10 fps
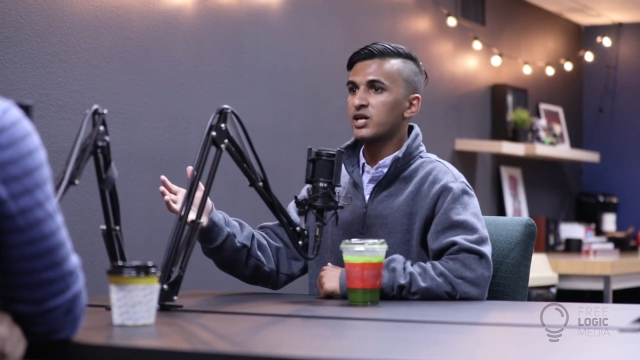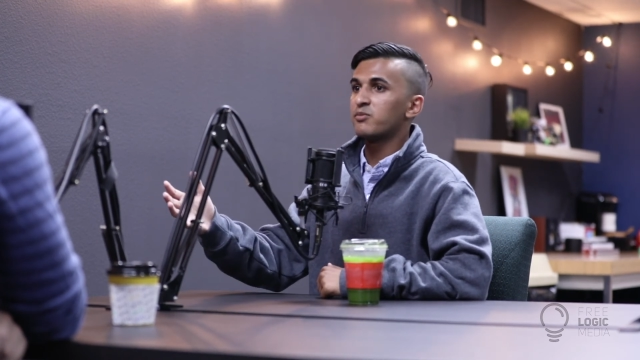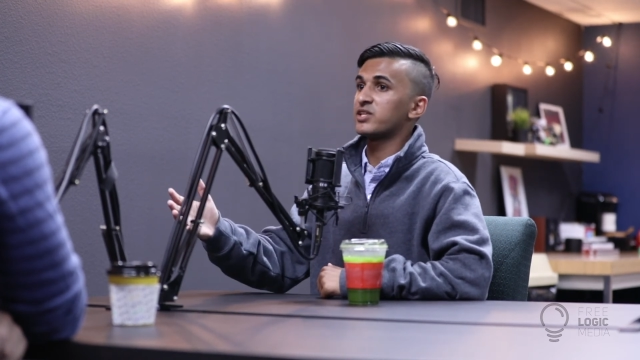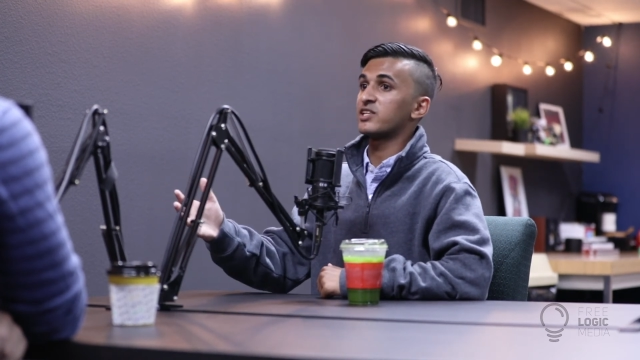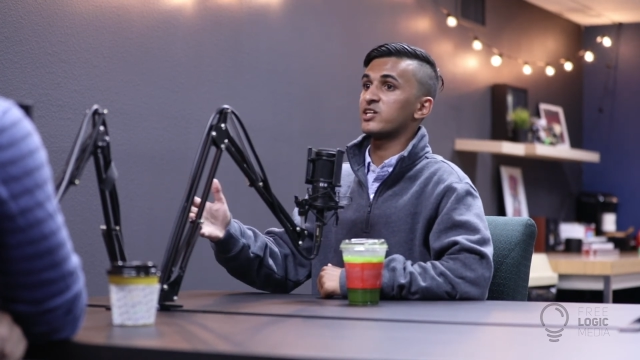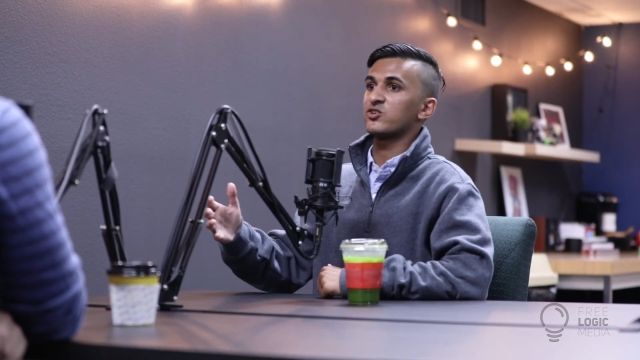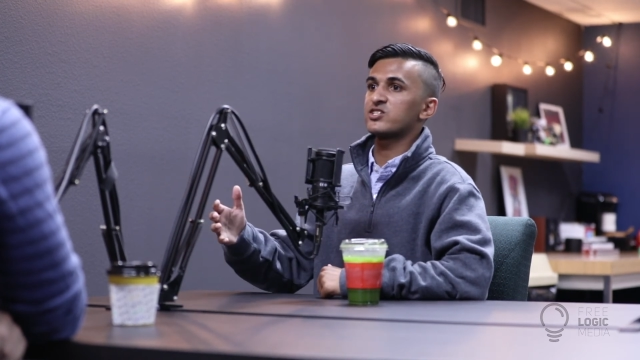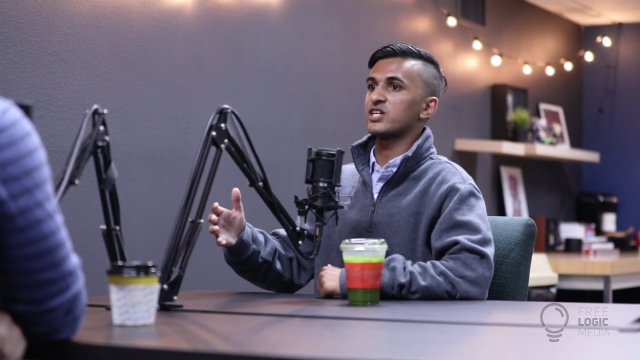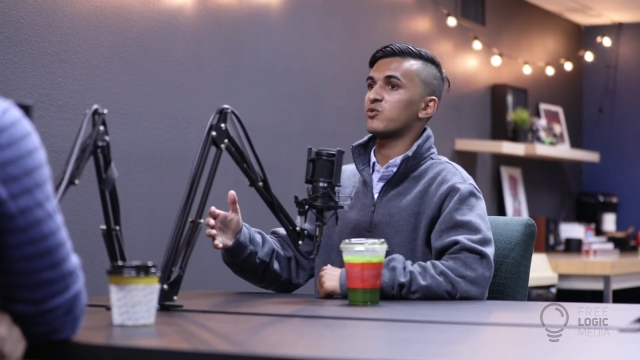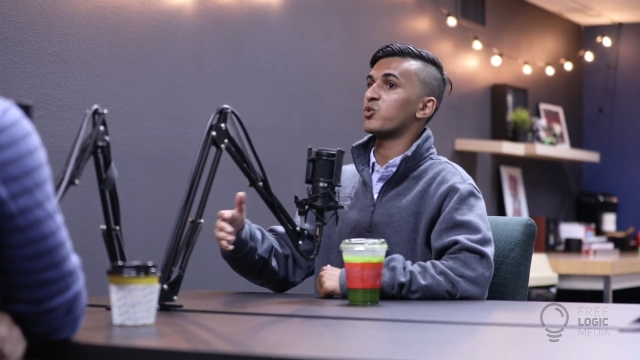but then they also
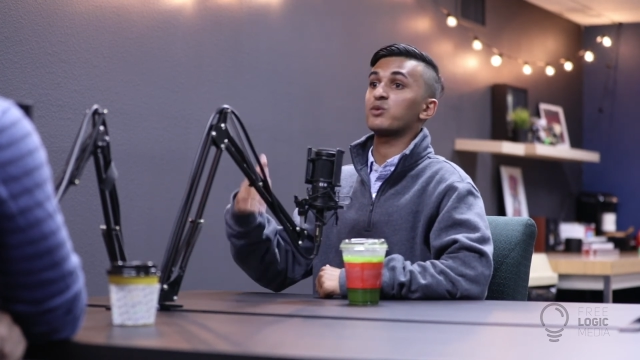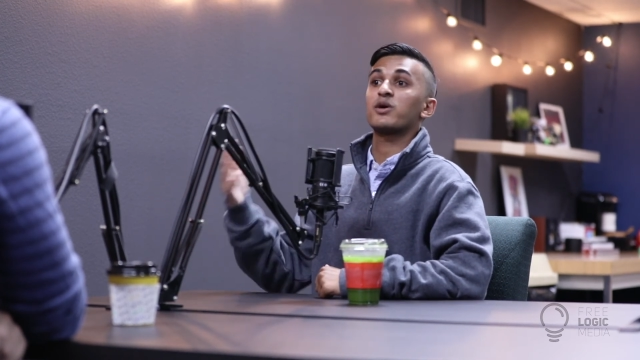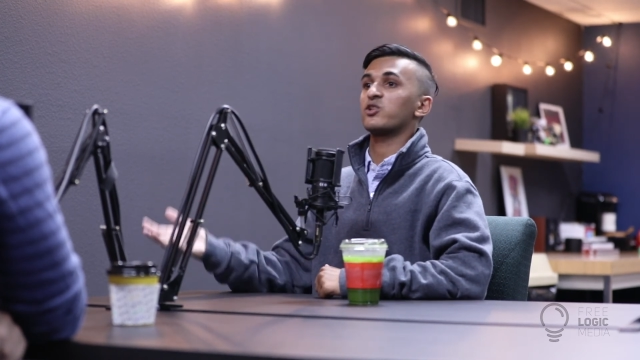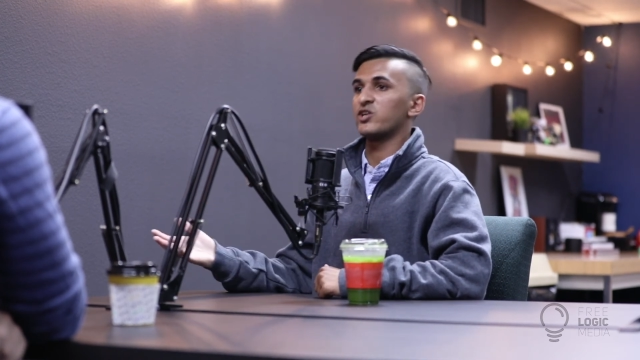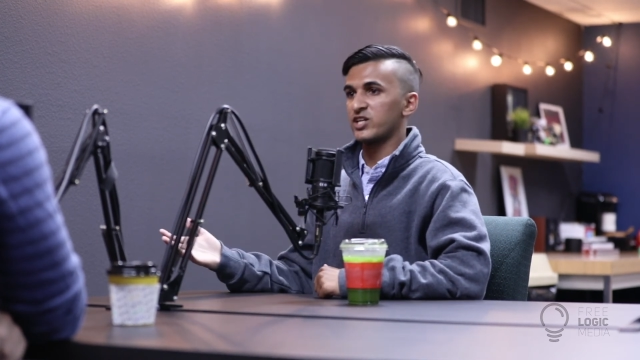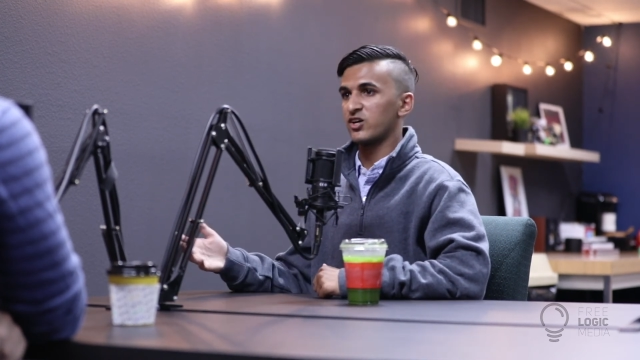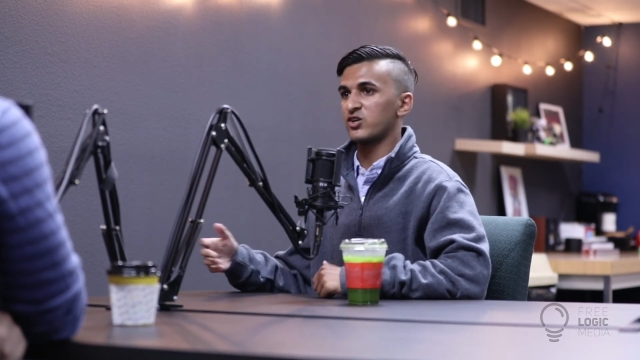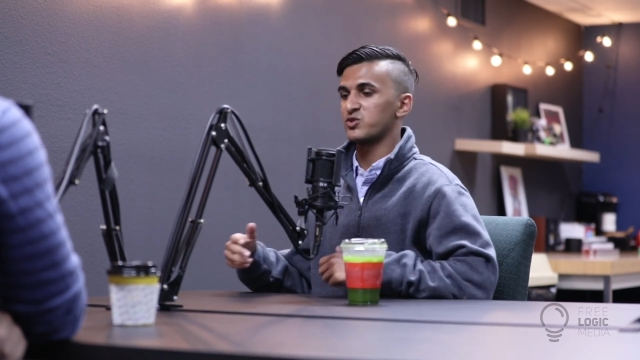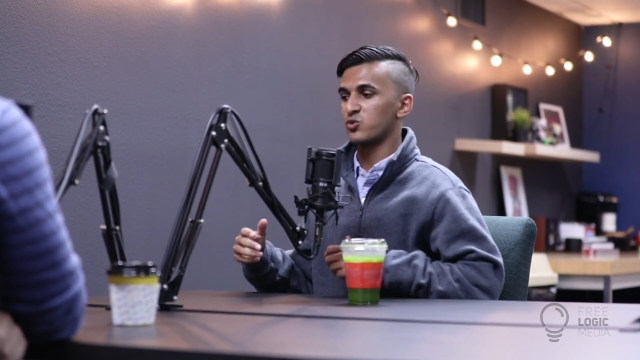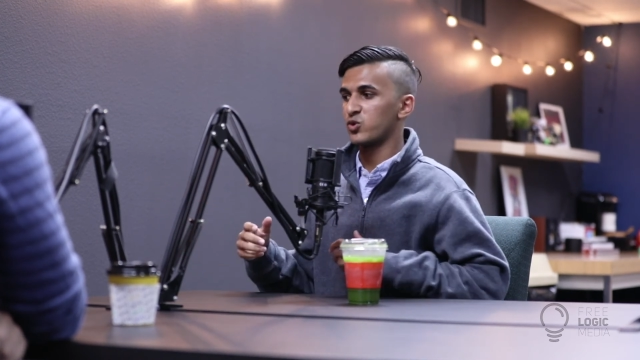say what are my learning
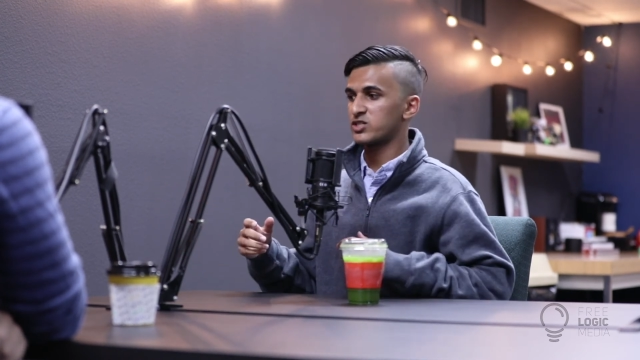outcomes or what's